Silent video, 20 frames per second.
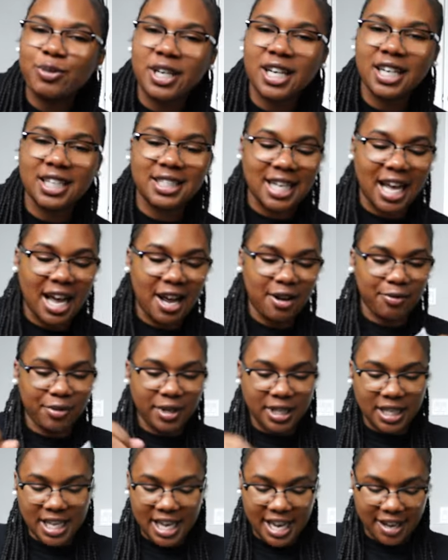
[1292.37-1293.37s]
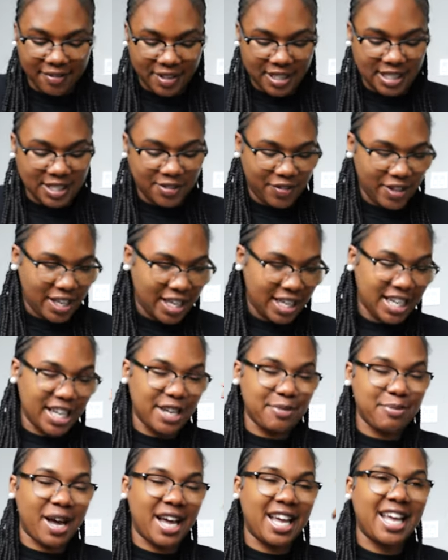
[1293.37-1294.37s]
because I really have this fit
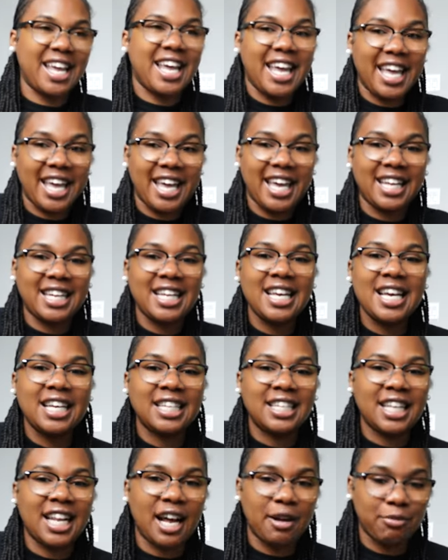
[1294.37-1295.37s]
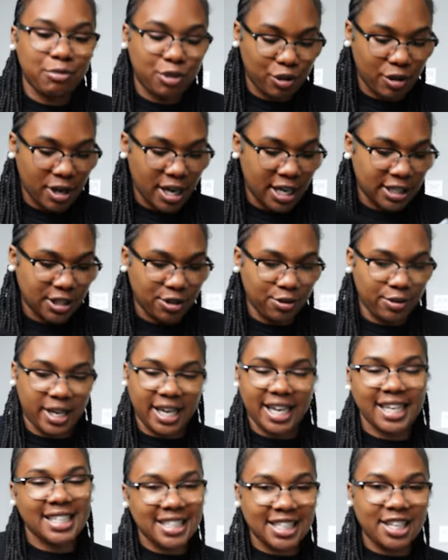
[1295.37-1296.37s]
in my head that I'm trying to
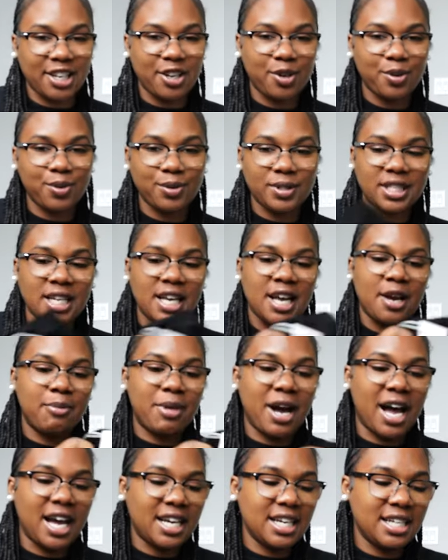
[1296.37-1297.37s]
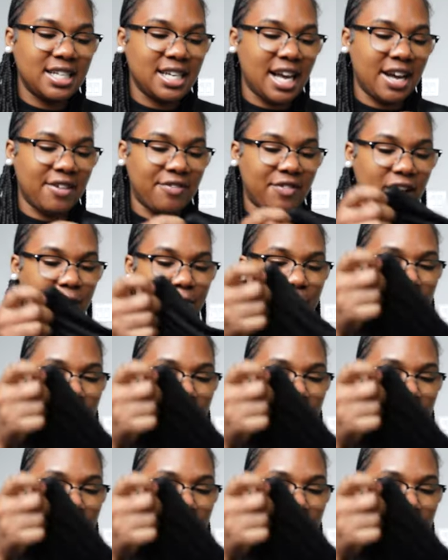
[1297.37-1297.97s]
execute but I could not find